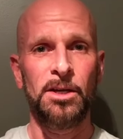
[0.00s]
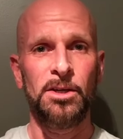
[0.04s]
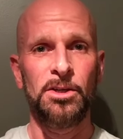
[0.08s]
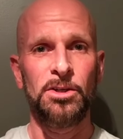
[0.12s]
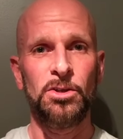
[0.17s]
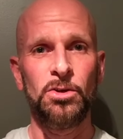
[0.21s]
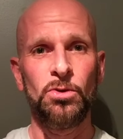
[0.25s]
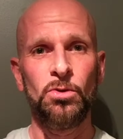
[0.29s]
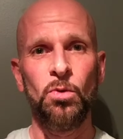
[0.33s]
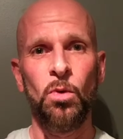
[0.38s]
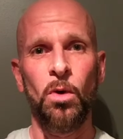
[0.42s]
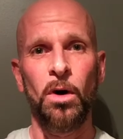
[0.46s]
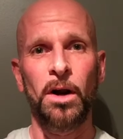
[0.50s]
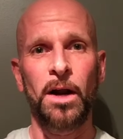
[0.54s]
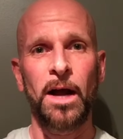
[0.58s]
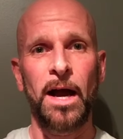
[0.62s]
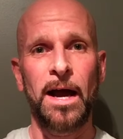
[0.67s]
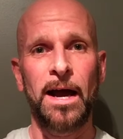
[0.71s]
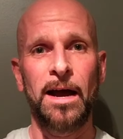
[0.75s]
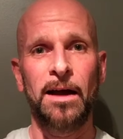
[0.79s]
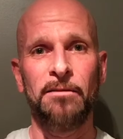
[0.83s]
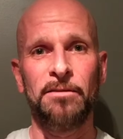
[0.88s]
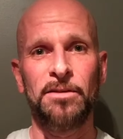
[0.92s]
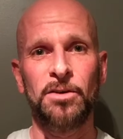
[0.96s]
you want to
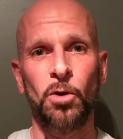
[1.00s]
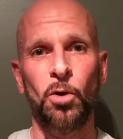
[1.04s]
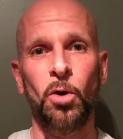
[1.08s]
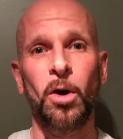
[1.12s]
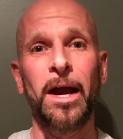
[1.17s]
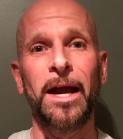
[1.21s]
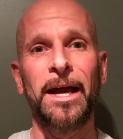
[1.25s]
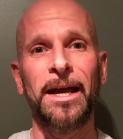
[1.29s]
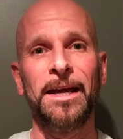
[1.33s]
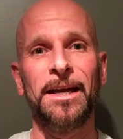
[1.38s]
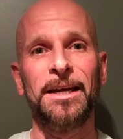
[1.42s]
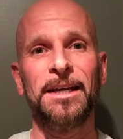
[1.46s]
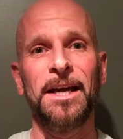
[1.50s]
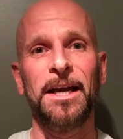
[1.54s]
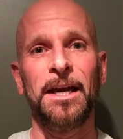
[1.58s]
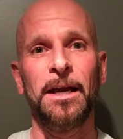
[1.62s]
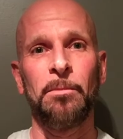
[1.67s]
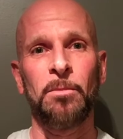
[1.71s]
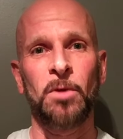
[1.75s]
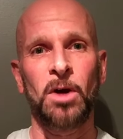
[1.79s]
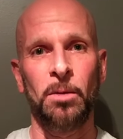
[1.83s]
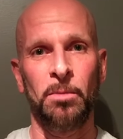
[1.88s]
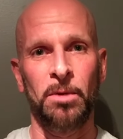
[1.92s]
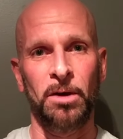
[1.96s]
have your A
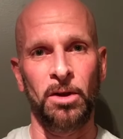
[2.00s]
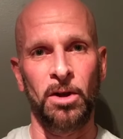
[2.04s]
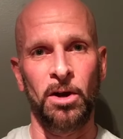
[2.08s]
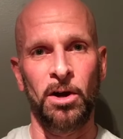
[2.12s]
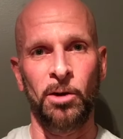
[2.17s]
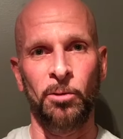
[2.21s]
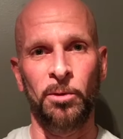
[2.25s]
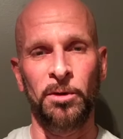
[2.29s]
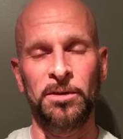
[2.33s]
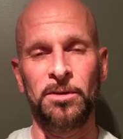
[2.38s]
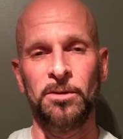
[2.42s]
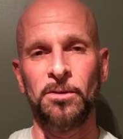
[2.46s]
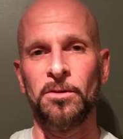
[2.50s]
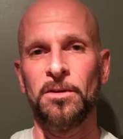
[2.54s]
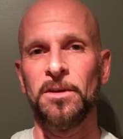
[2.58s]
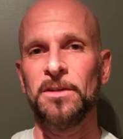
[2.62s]
game coming along with you.